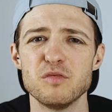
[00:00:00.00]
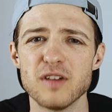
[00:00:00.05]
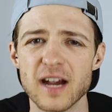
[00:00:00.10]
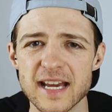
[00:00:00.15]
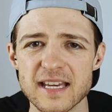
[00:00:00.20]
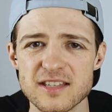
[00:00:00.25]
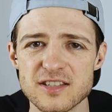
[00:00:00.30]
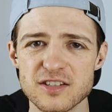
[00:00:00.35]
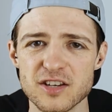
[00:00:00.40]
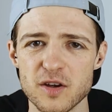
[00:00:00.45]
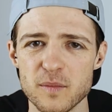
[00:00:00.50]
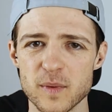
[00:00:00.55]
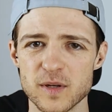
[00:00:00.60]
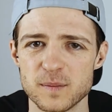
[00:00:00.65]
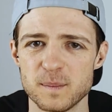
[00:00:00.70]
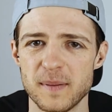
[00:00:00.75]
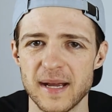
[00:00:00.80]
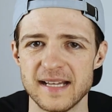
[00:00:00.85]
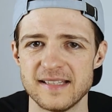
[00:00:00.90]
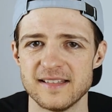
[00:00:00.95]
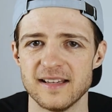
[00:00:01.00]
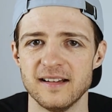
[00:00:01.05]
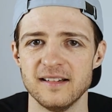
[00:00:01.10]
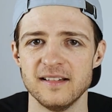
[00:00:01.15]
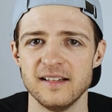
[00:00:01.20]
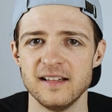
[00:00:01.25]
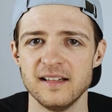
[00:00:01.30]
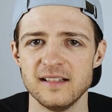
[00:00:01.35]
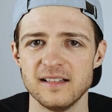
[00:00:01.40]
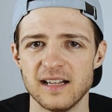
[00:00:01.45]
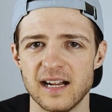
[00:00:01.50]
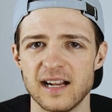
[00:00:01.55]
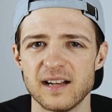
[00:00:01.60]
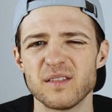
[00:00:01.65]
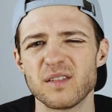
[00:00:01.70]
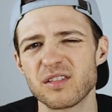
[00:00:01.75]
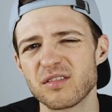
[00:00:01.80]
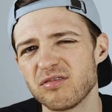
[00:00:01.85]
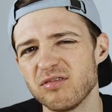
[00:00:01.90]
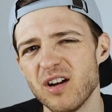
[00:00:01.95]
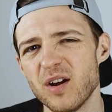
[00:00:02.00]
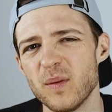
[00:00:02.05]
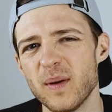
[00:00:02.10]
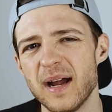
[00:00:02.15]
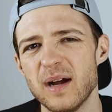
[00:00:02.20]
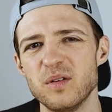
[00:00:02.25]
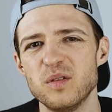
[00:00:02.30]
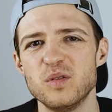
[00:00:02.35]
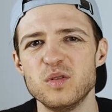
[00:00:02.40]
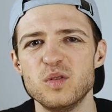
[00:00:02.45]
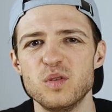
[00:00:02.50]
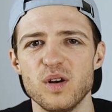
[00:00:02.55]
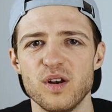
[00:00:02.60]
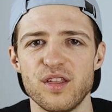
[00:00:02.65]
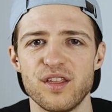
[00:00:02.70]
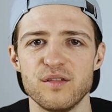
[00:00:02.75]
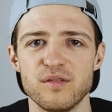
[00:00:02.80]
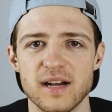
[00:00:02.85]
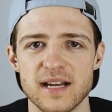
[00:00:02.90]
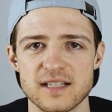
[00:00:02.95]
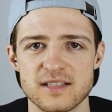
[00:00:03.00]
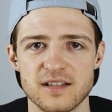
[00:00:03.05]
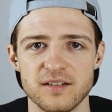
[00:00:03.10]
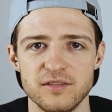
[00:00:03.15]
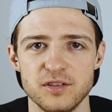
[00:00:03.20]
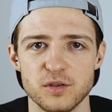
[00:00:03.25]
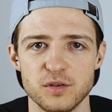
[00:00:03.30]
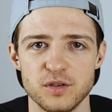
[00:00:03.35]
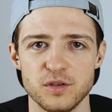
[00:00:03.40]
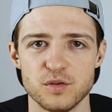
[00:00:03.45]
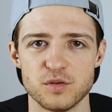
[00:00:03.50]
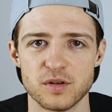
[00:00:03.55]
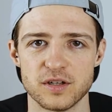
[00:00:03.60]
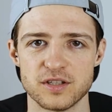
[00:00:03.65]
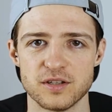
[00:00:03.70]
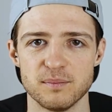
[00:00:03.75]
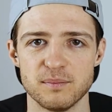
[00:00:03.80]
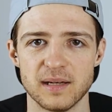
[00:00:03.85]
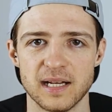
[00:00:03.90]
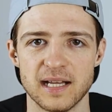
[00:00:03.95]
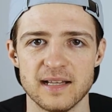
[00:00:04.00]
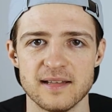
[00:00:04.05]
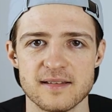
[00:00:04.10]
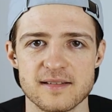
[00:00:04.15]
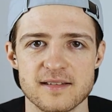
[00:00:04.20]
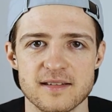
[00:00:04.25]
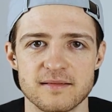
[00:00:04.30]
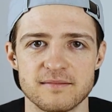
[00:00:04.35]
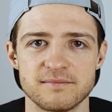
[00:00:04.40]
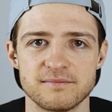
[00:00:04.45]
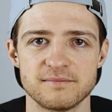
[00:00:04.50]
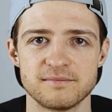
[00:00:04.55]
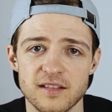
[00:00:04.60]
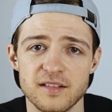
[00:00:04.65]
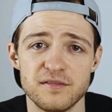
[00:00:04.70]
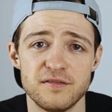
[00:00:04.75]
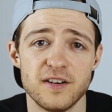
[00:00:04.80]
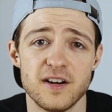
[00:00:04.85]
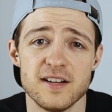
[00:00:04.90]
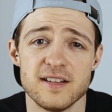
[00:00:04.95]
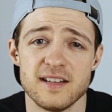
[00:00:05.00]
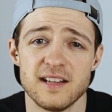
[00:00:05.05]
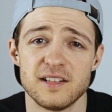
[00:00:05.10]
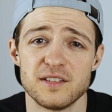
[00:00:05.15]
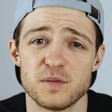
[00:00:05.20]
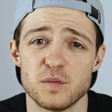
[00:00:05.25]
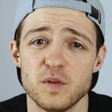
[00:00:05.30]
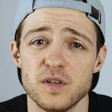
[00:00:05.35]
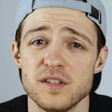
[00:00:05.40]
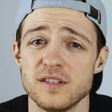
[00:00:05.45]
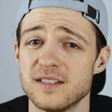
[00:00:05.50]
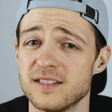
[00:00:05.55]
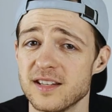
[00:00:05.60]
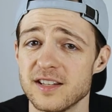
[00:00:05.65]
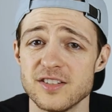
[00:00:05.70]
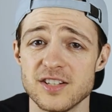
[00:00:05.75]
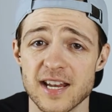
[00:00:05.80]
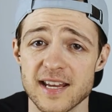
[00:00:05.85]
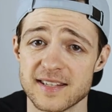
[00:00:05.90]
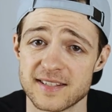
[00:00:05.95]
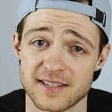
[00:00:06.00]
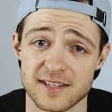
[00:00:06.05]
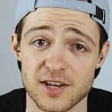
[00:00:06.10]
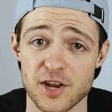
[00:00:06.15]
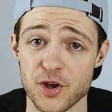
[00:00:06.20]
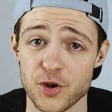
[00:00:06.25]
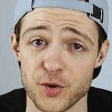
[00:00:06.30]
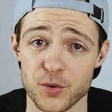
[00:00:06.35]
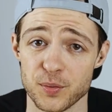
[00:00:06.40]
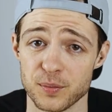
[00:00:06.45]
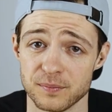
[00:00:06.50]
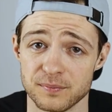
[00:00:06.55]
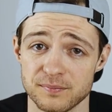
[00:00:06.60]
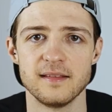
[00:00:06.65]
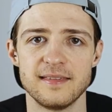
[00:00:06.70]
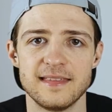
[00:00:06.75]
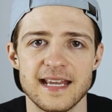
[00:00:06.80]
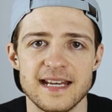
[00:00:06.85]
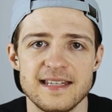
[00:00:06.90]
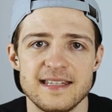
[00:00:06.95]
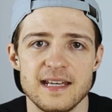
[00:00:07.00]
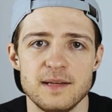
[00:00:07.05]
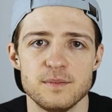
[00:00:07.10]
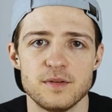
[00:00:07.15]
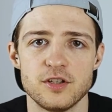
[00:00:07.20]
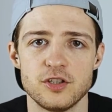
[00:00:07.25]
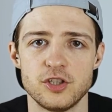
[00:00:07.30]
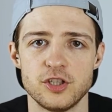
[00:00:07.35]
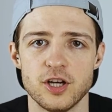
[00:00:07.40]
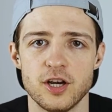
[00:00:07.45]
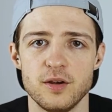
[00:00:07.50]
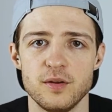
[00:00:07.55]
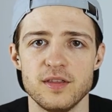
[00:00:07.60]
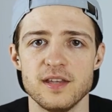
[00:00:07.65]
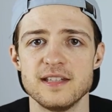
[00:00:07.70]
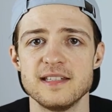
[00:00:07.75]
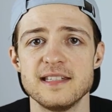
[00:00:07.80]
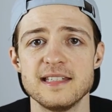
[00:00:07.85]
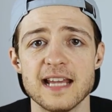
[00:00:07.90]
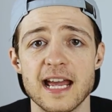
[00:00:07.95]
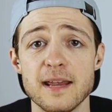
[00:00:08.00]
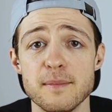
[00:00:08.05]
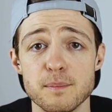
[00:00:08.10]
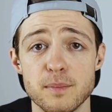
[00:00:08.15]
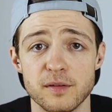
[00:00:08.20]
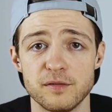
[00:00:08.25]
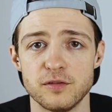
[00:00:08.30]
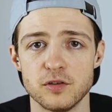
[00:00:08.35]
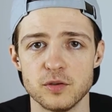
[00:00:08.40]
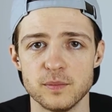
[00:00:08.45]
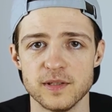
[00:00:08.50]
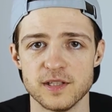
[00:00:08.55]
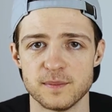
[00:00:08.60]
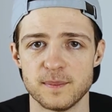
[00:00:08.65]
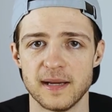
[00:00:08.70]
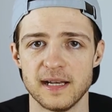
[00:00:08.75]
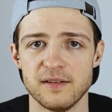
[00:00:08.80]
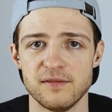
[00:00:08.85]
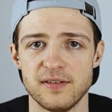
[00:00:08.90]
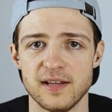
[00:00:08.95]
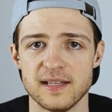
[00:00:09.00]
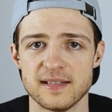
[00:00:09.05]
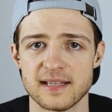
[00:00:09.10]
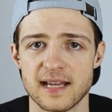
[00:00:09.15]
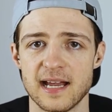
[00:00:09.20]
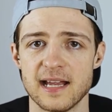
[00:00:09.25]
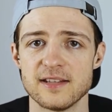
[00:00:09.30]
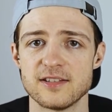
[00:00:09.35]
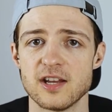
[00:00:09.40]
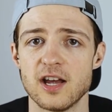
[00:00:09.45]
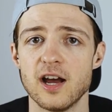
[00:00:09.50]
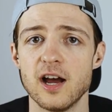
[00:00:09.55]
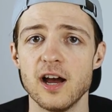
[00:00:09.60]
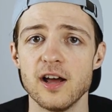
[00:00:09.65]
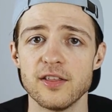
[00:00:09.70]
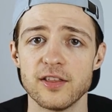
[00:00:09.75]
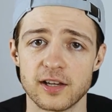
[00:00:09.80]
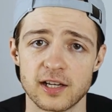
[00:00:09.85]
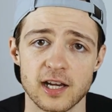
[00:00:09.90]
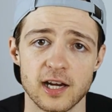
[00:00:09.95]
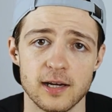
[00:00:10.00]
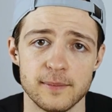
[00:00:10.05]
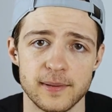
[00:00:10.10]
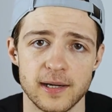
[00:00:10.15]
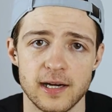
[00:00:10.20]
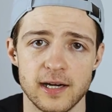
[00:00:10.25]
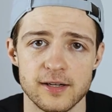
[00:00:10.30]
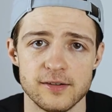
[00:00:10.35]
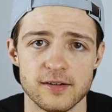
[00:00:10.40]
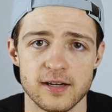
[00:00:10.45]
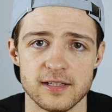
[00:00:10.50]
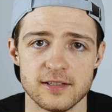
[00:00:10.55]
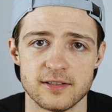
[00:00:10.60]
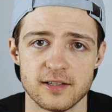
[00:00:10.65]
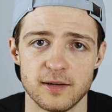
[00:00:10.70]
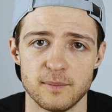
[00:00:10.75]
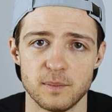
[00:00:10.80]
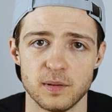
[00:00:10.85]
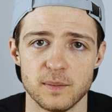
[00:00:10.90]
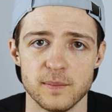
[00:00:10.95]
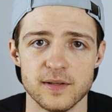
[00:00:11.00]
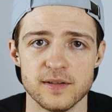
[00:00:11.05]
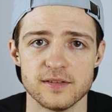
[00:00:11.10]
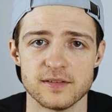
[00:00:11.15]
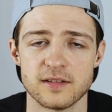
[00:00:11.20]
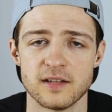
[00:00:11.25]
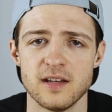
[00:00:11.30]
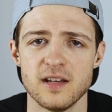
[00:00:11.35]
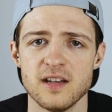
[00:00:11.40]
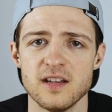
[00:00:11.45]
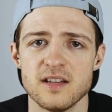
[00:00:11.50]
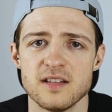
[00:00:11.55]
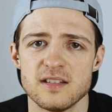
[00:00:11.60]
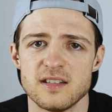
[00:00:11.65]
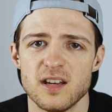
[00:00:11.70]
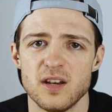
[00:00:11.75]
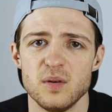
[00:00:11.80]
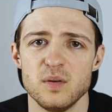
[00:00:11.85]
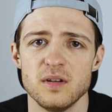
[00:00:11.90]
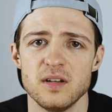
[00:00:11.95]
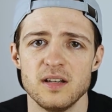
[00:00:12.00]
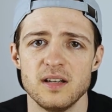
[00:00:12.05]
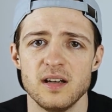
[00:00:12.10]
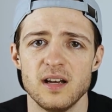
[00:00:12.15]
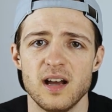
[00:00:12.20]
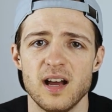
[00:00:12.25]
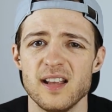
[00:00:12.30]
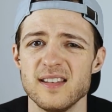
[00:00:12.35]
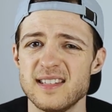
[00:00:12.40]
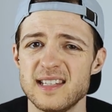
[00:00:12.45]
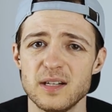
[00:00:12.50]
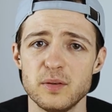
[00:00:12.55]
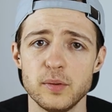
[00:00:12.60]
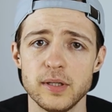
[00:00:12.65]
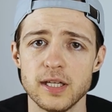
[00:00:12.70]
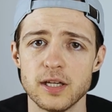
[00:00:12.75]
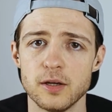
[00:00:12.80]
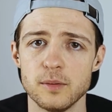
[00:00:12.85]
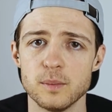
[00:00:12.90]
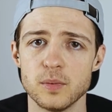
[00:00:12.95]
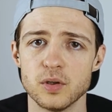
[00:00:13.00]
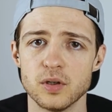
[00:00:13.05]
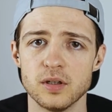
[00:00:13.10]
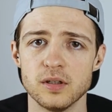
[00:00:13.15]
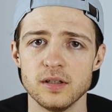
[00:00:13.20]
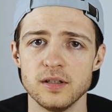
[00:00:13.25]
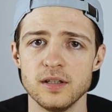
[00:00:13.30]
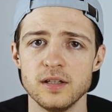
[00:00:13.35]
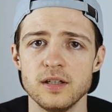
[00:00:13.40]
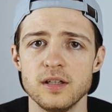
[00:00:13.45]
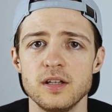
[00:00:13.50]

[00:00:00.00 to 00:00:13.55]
your race so much better and throw out all of the rest of your nutrition plans? The findings would suggest no. They seem to show the same performance benefits as other carbohydrate supplements. So until we know more,